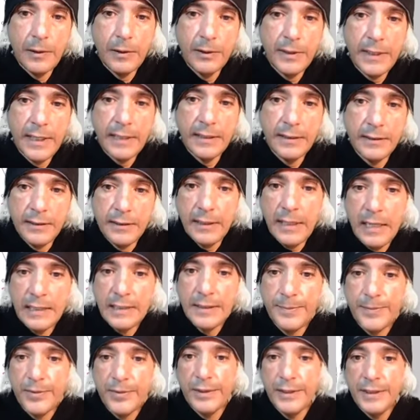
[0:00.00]
Okay, so
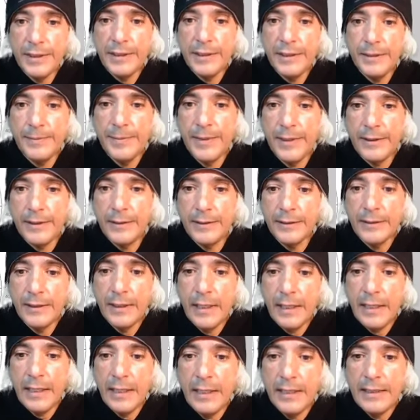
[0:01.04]
that's Britney Spears.
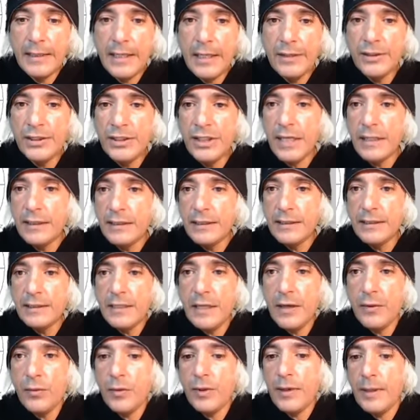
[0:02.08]
Now check this
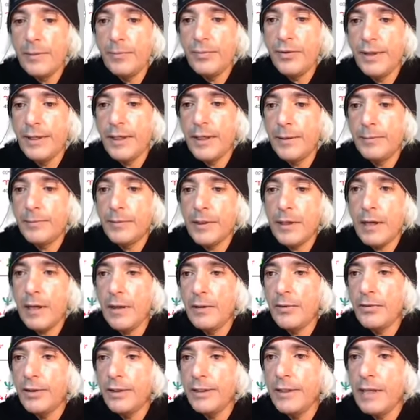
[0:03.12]
out when I bring up
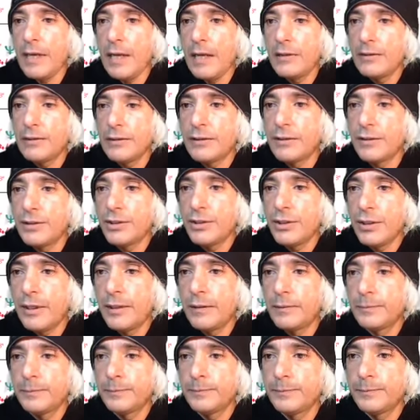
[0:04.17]
Kyle Rittenhouse's
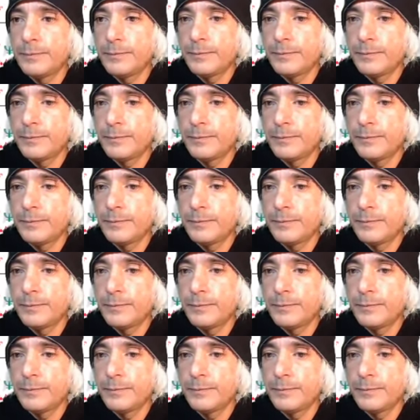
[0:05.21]
chart.